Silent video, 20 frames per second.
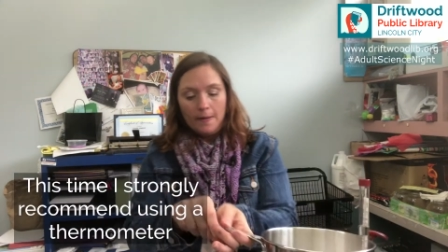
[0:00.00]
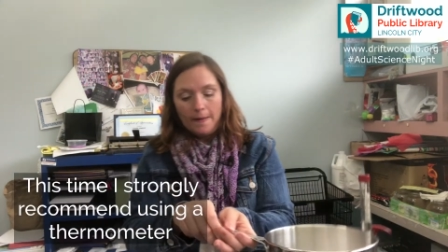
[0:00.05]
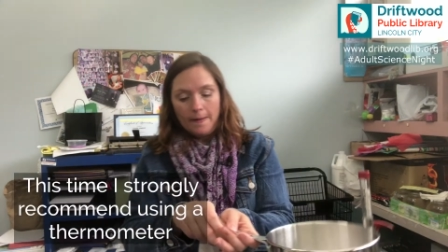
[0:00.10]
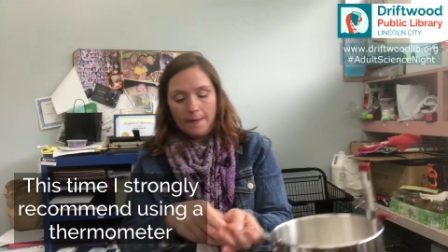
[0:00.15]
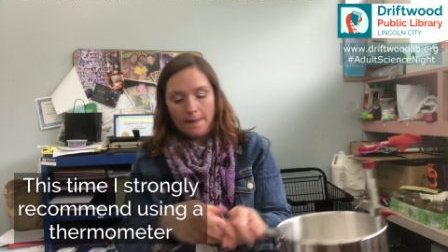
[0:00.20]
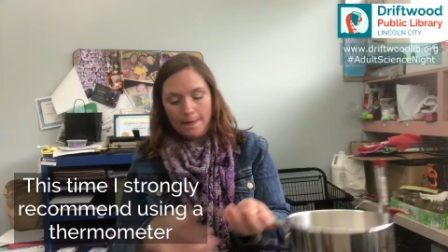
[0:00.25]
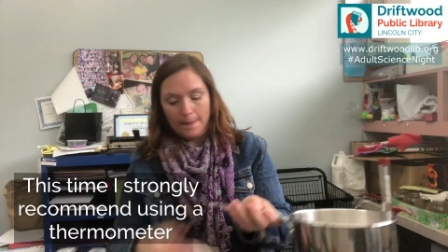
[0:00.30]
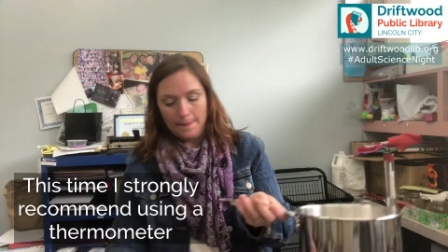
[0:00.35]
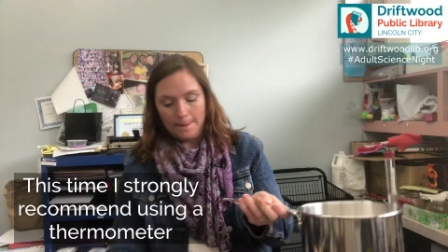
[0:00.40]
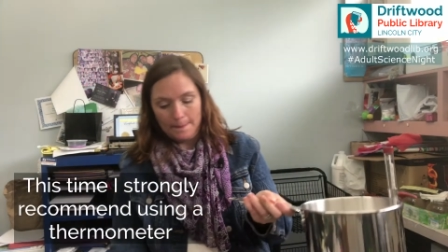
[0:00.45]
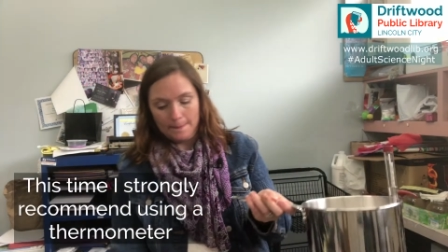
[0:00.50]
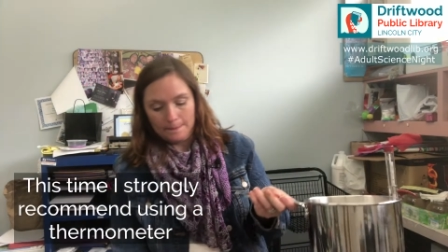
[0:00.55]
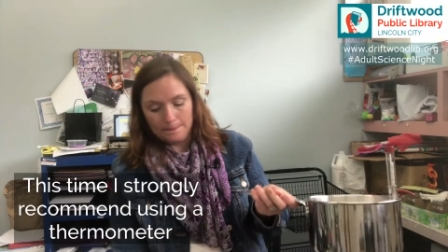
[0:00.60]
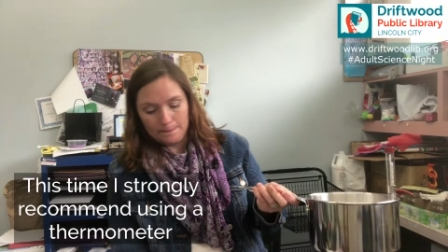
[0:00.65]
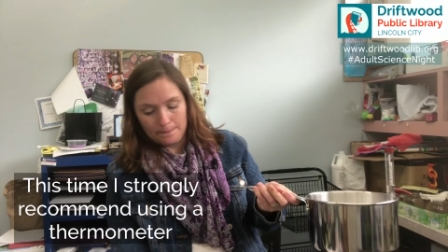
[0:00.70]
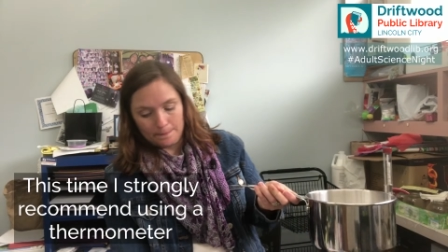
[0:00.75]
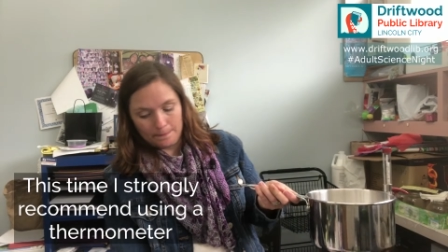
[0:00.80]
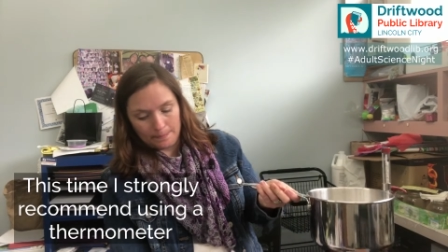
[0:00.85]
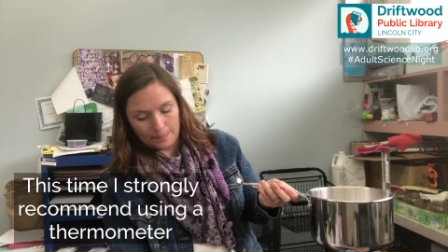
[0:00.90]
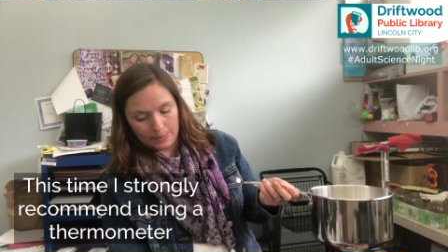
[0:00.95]

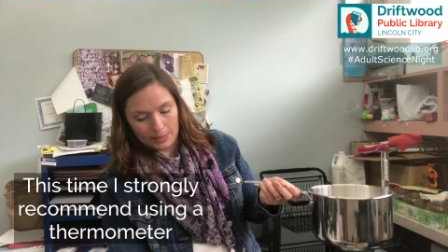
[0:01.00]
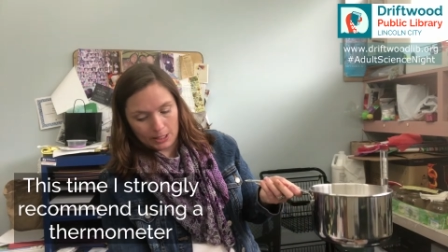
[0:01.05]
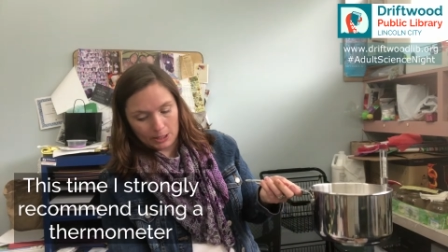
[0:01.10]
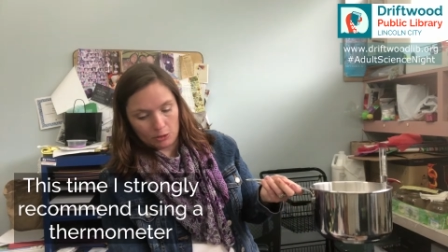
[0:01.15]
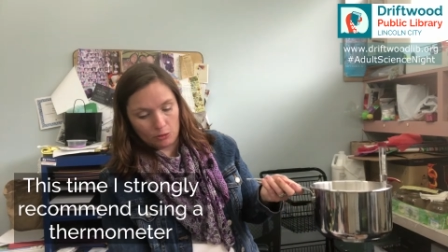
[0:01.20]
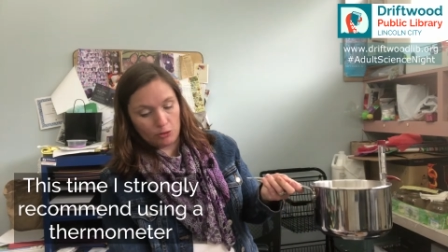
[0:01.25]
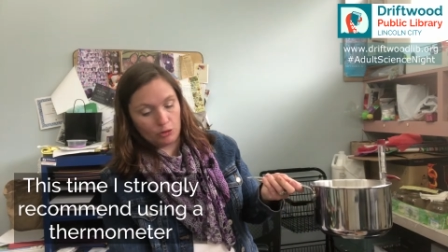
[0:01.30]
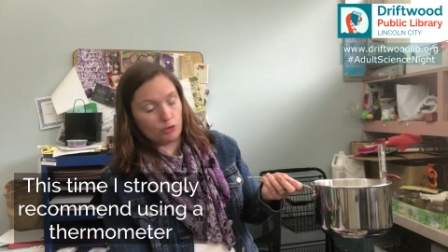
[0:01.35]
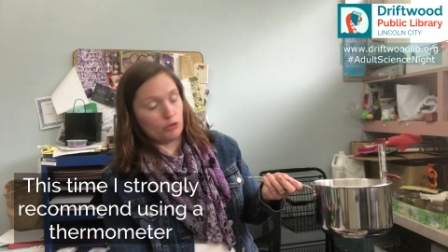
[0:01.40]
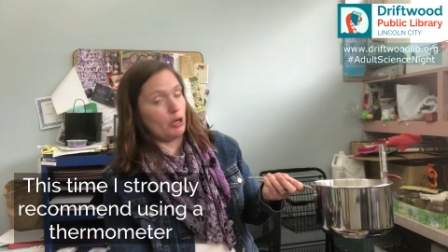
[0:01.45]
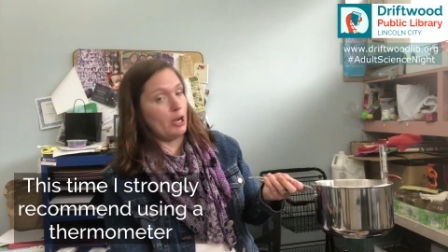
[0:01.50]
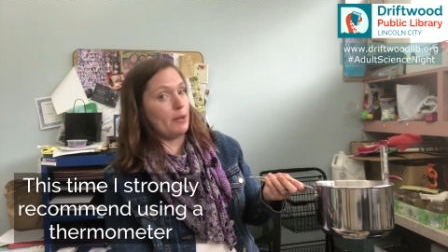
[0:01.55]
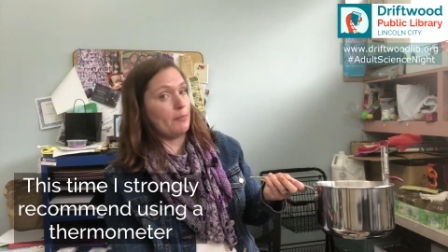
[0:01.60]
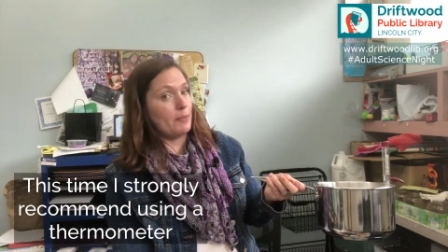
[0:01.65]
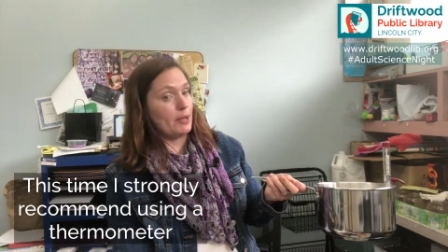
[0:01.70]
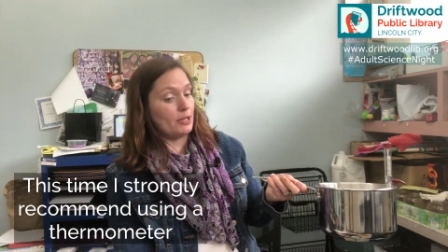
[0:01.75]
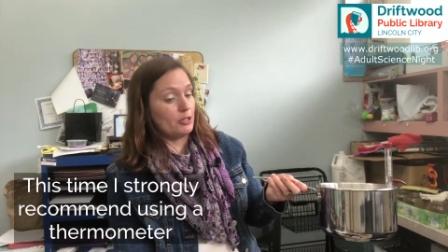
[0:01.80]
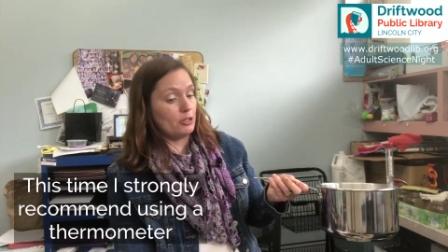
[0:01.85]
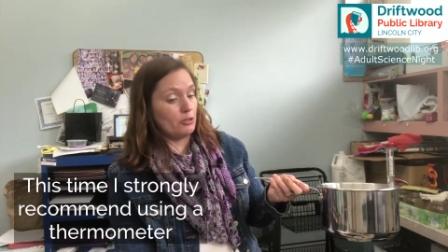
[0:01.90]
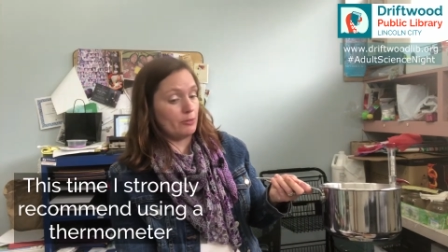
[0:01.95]
You can try and
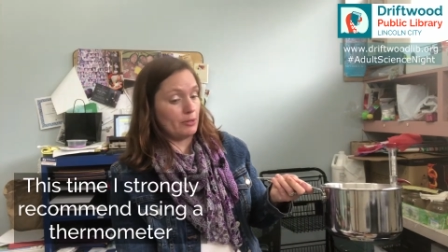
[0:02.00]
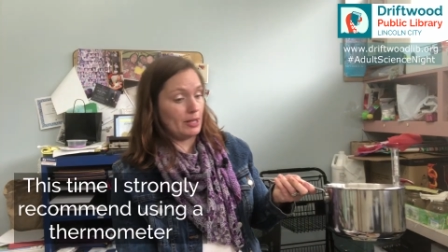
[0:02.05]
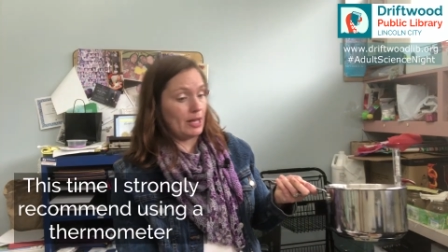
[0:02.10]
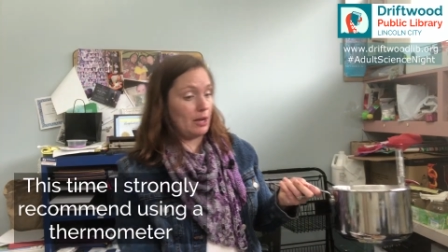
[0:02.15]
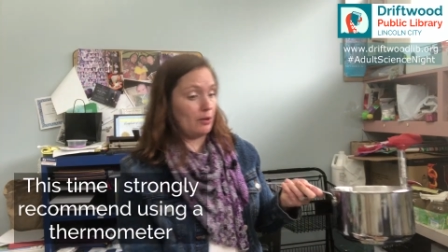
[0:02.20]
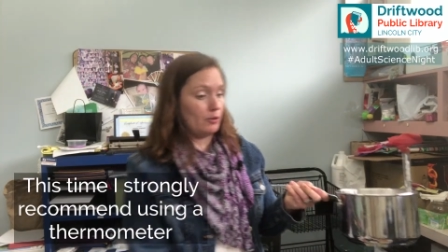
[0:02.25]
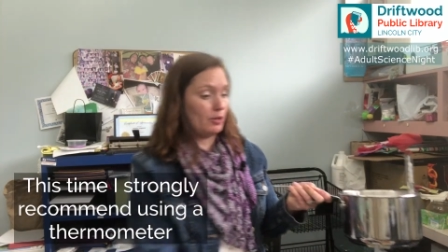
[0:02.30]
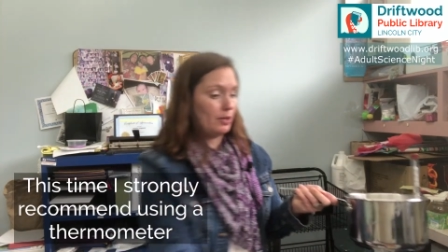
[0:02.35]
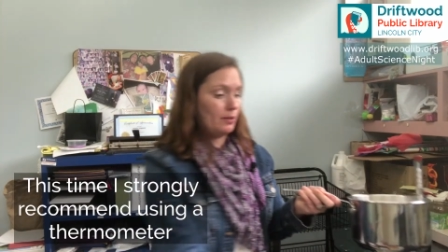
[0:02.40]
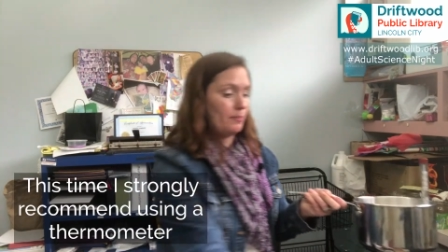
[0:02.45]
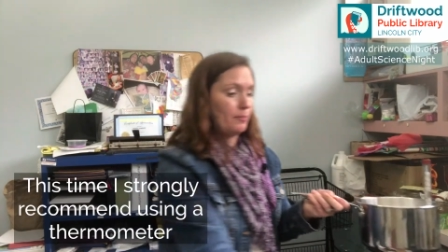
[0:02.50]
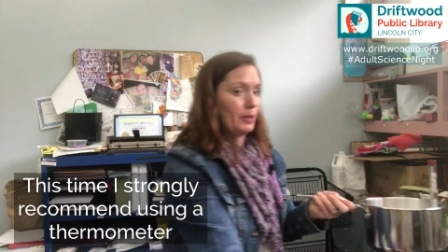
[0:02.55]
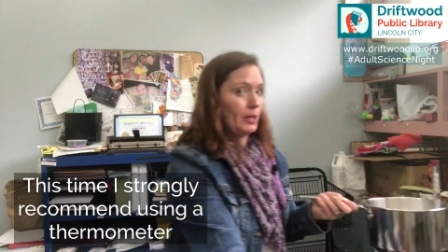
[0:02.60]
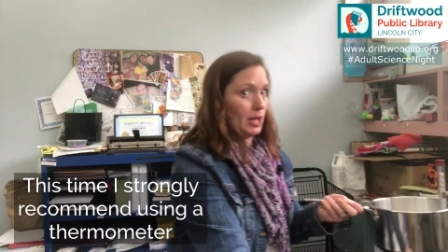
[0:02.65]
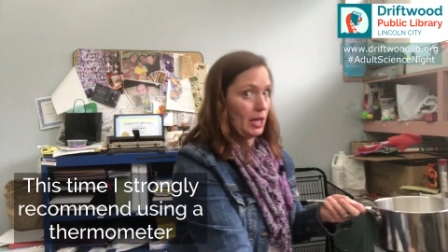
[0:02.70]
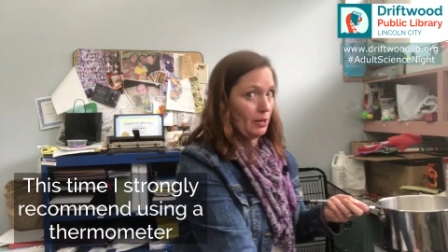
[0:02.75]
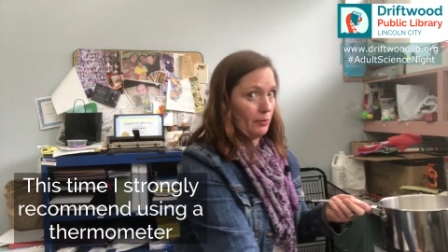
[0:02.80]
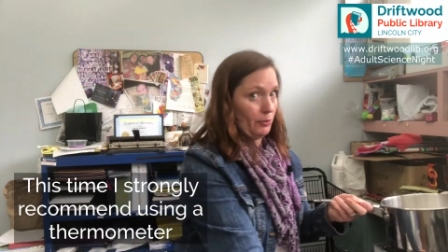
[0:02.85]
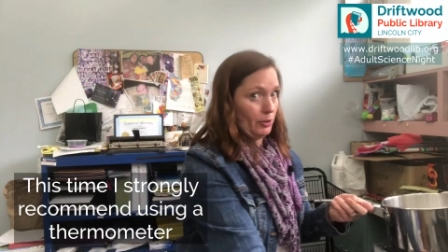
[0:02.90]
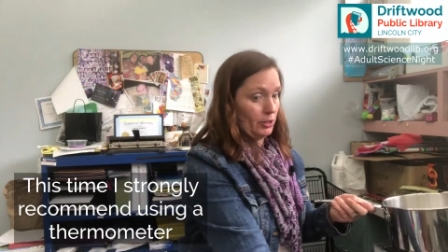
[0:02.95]
make do without it, but
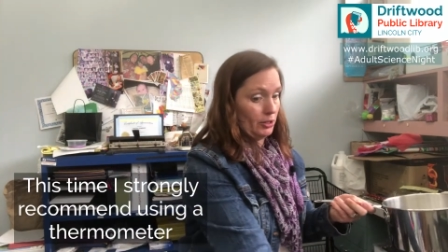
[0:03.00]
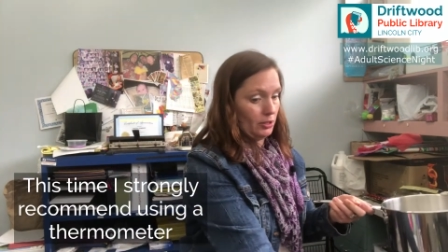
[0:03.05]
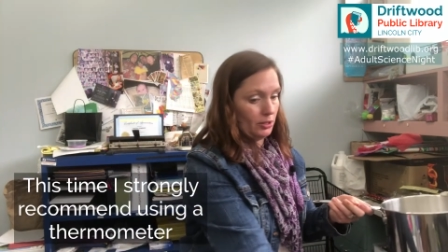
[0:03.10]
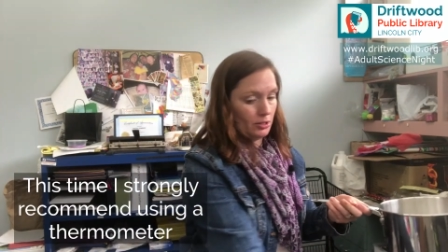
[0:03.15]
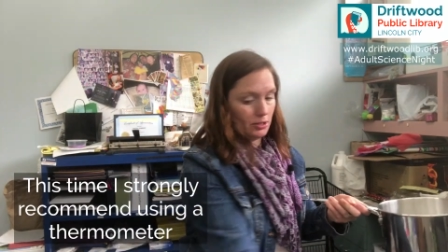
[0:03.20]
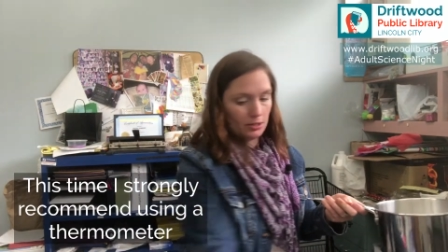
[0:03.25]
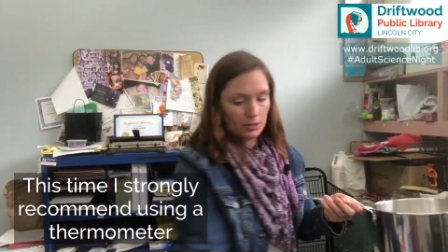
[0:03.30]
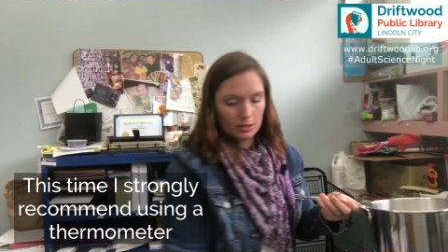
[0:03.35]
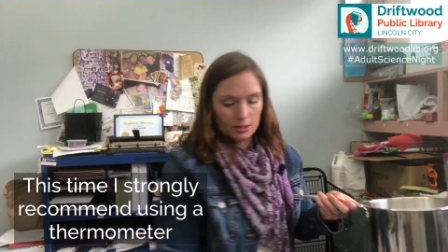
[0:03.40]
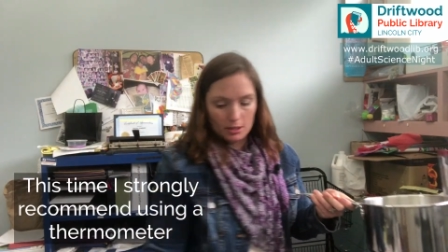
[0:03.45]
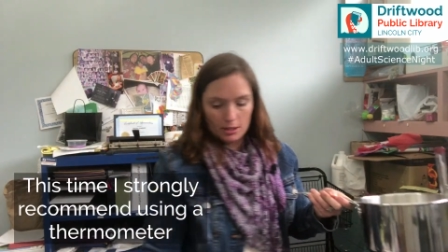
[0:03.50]
I wouldn't